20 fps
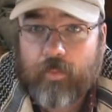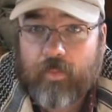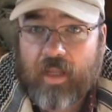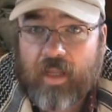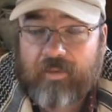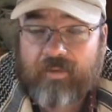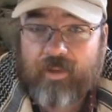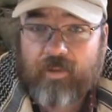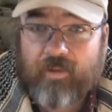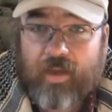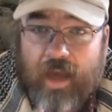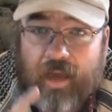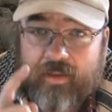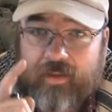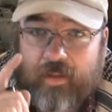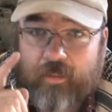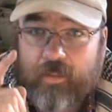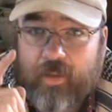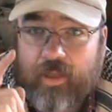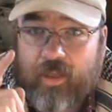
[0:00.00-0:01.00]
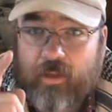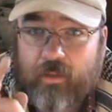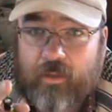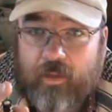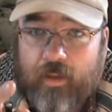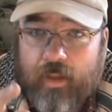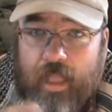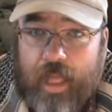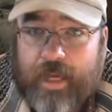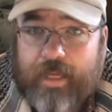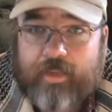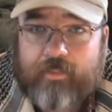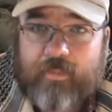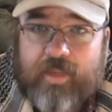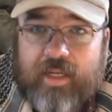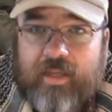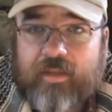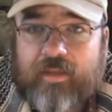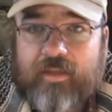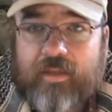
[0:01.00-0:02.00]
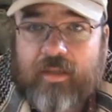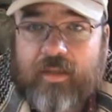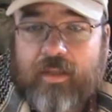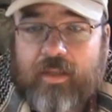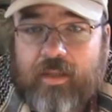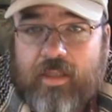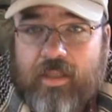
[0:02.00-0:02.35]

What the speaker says: if you've got something you'd like me to see,